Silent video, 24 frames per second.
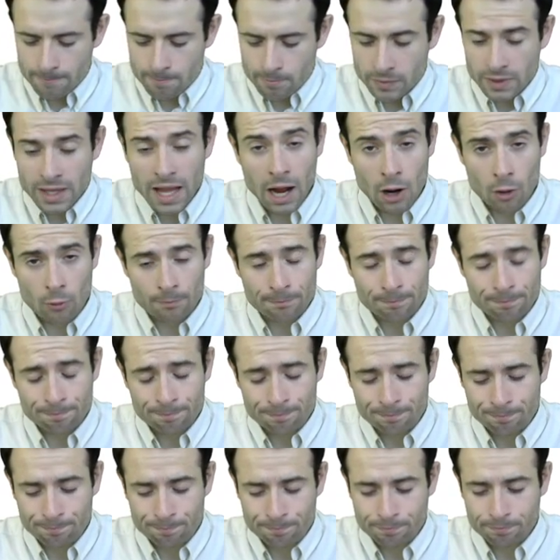Now,
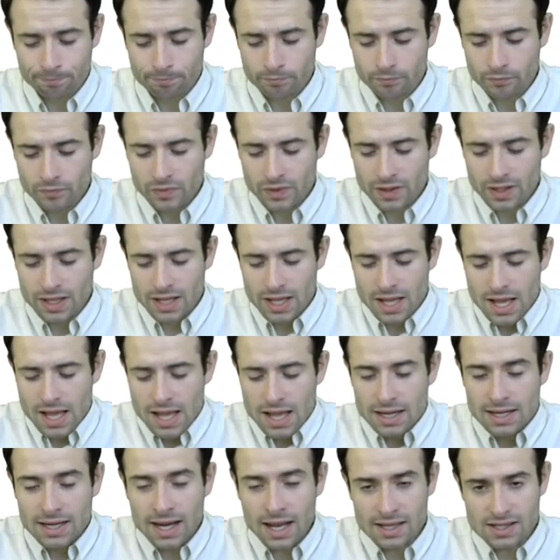
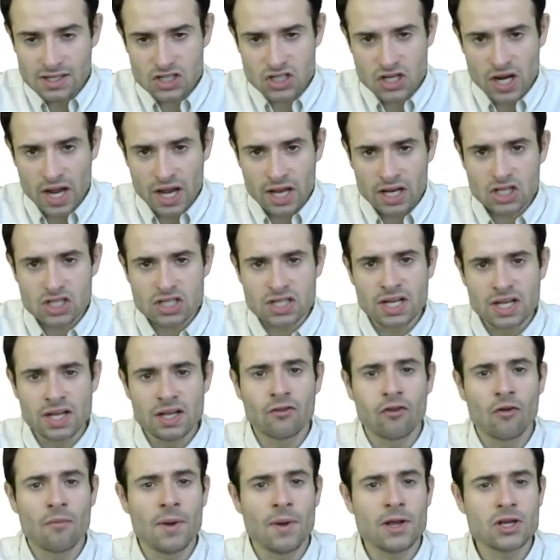let's change the
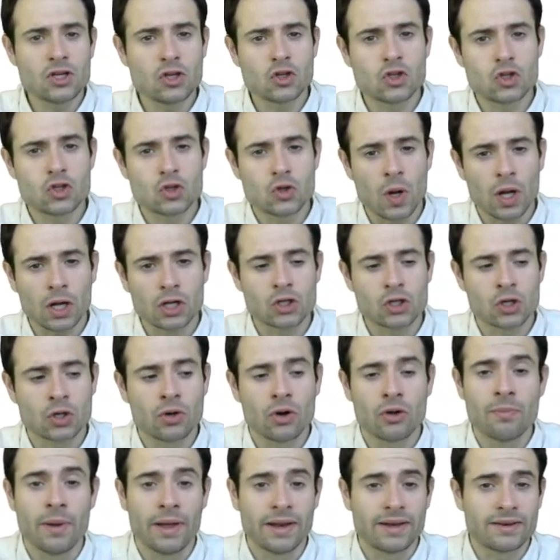information structure
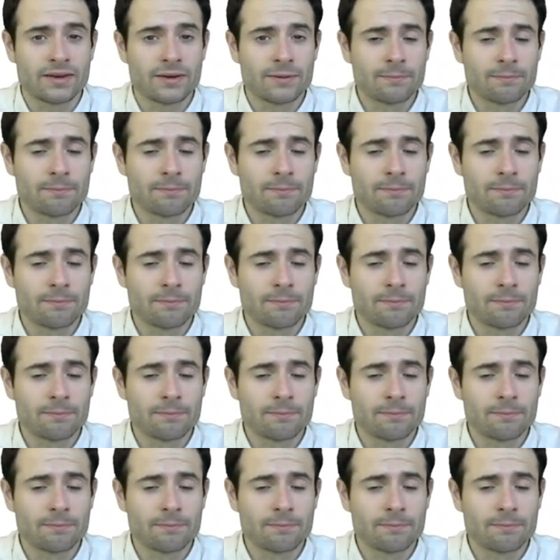a bit.